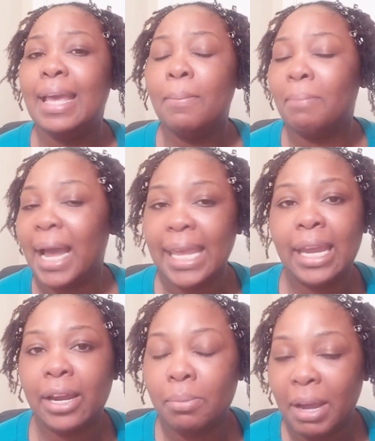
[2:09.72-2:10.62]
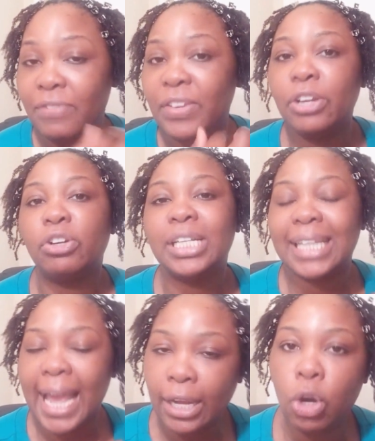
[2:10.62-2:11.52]
My finger could
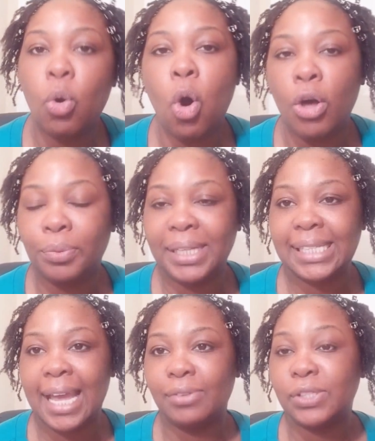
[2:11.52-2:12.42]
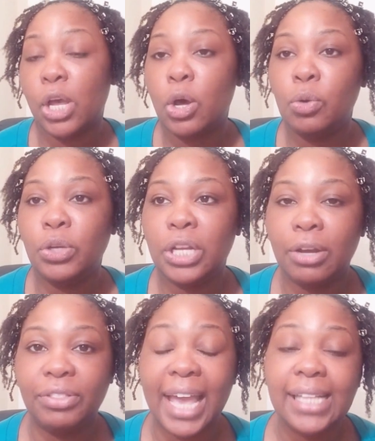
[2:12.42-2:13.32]
not go all the way down. So,
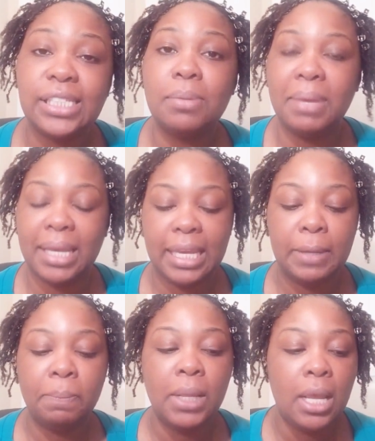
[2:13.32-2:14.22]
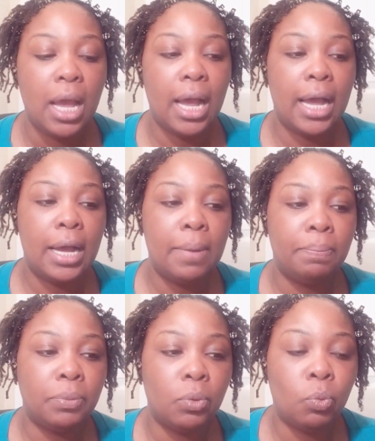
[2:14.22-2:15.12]
that to me
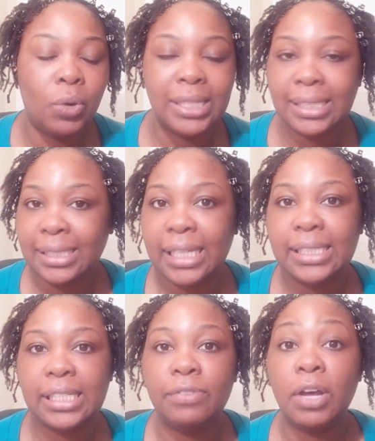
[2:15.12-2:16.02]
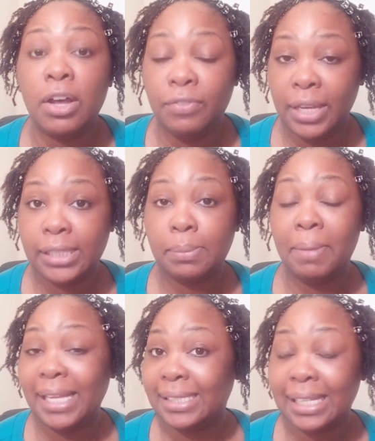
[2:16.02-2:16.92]
was indicative of it
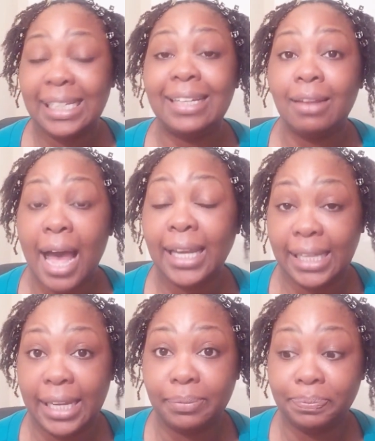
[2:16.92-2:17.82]
basically locking.